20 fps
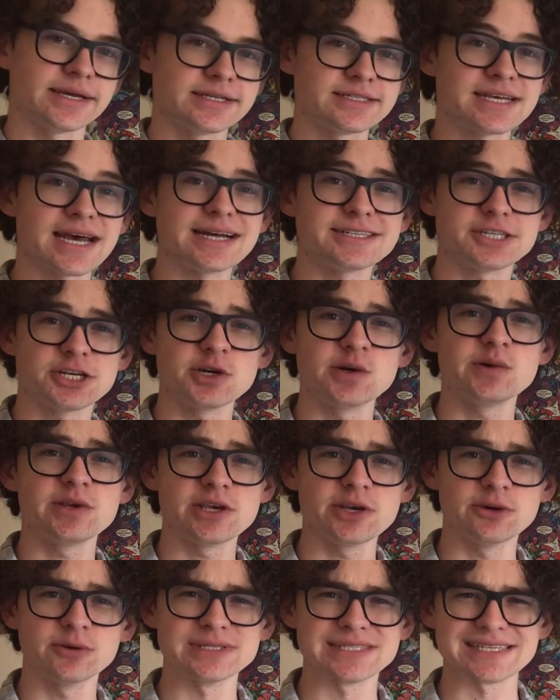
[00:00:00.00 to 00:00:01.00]
Tattoo
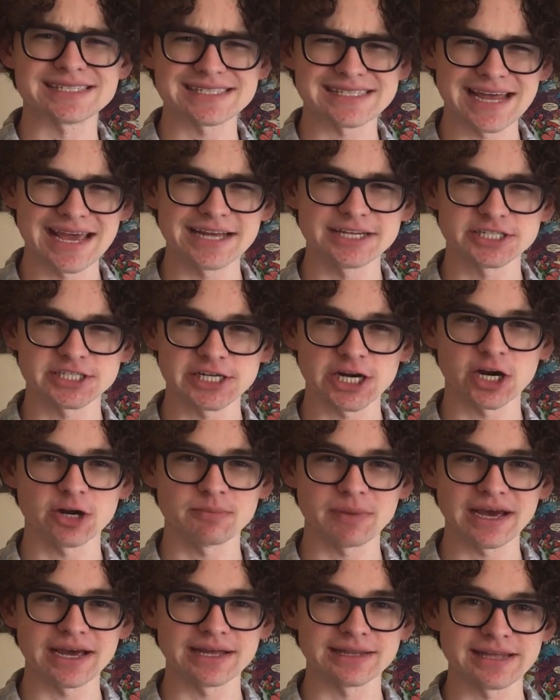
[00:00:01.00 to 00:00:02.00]
You is a stand shared
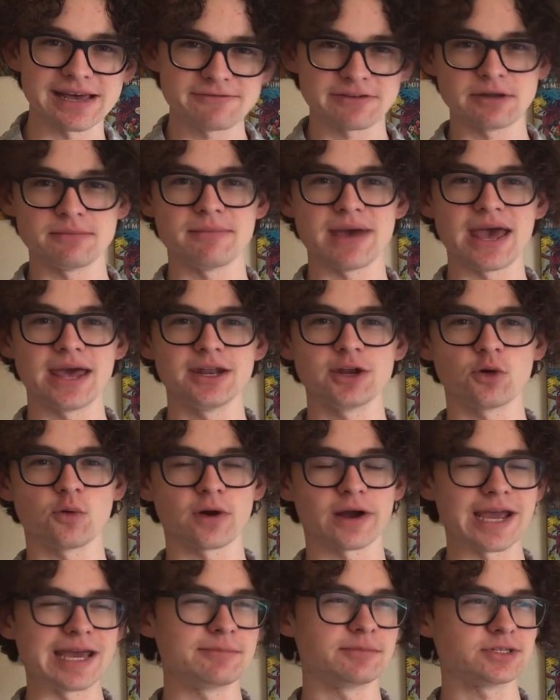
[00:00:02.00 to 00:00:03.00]
by 11 men who
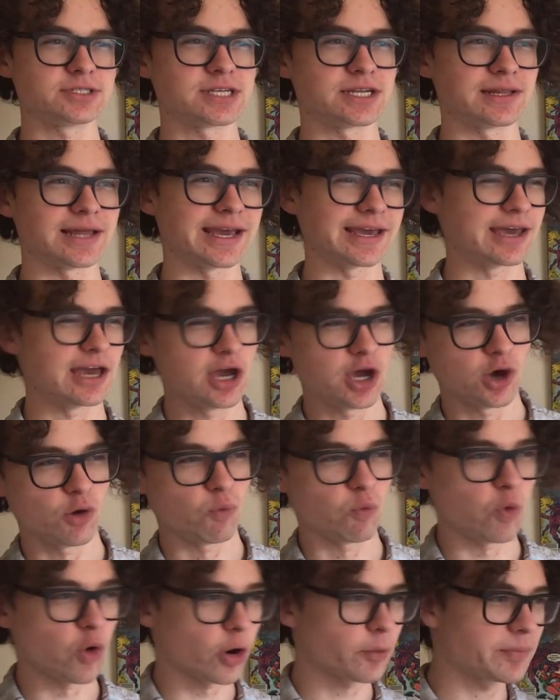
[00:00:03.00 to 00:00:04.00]
are able to
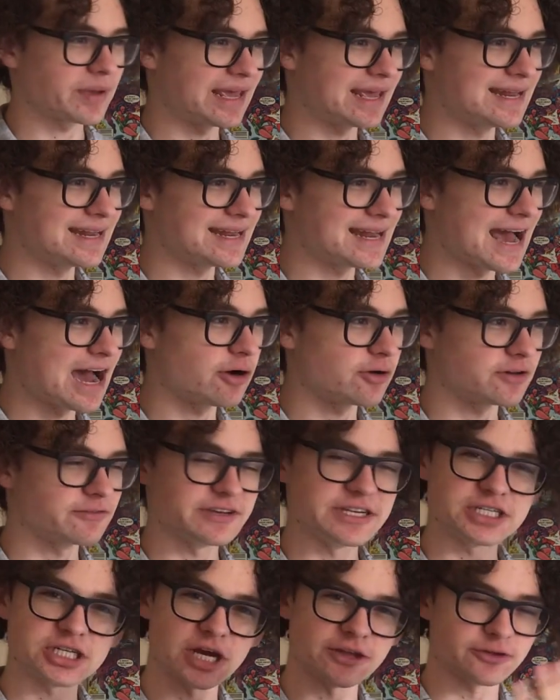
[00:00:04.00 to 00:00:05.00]
warp in and out of
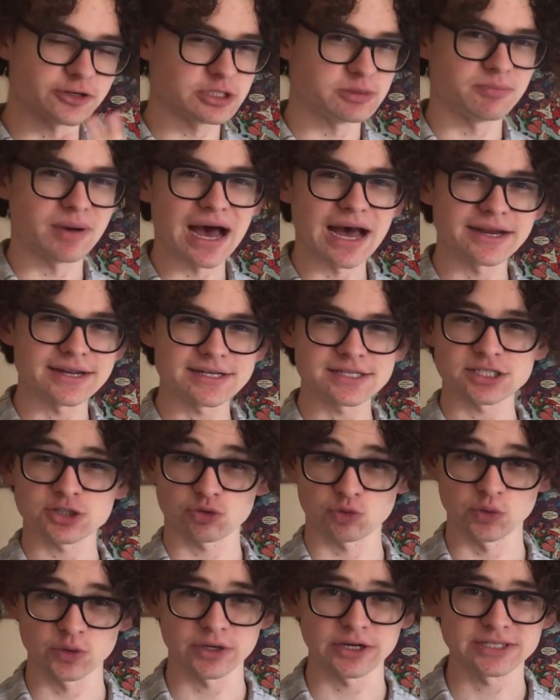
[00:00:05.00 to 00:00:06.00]
each other's bodies
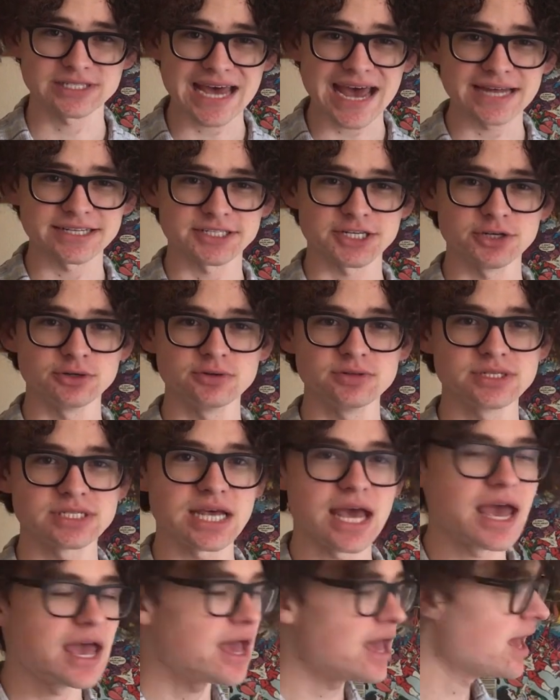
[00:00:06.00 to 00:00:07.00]
through their
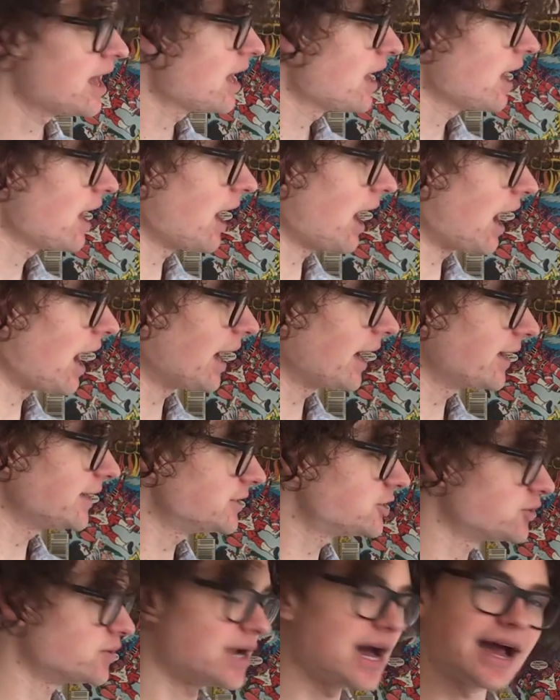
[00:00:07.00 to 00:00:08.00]
tattoos. I
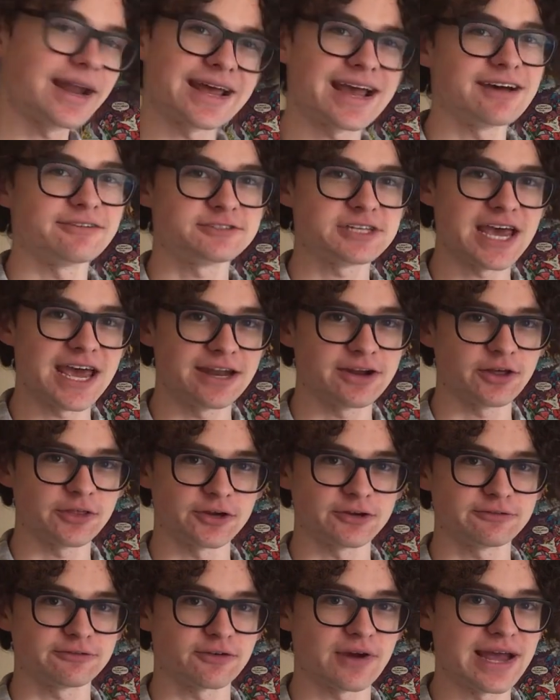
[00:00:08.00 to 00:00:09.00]
do not have 10
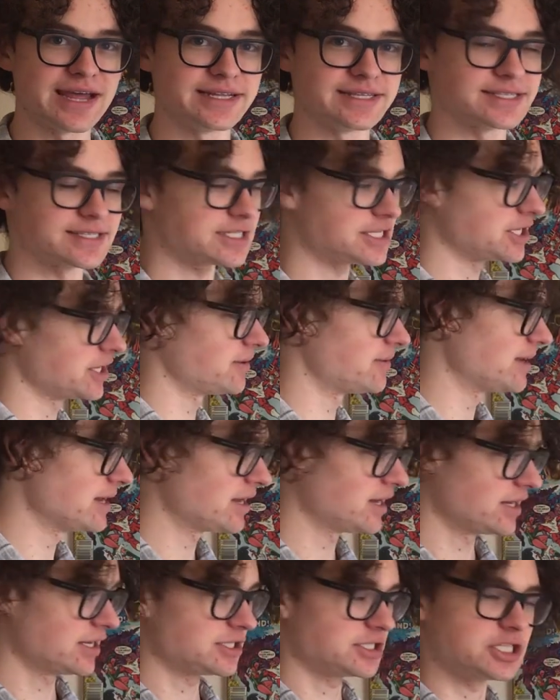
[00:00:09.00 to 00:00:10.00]
other friends
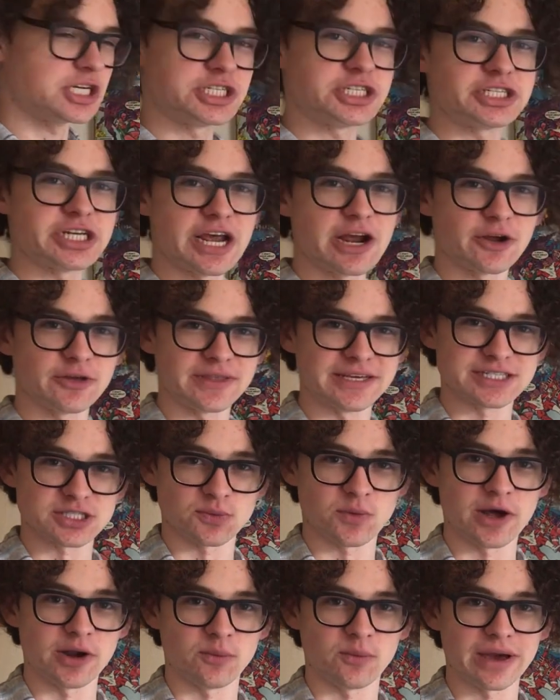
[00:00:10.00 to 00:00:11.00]
to share this
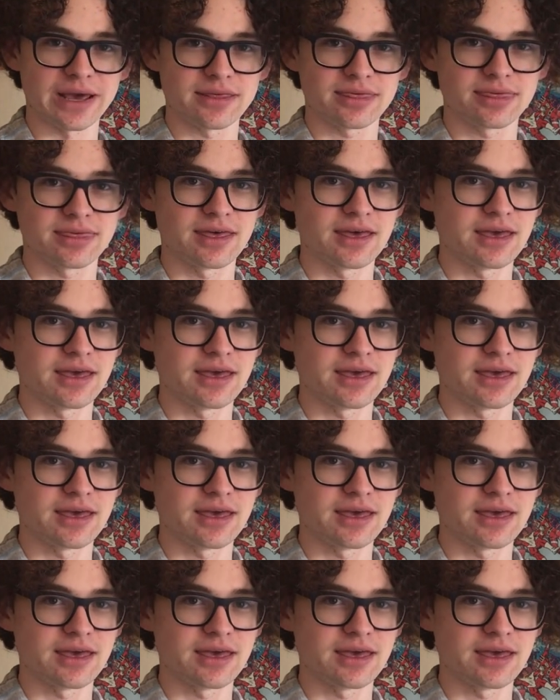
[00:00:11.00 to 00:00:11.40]
one with.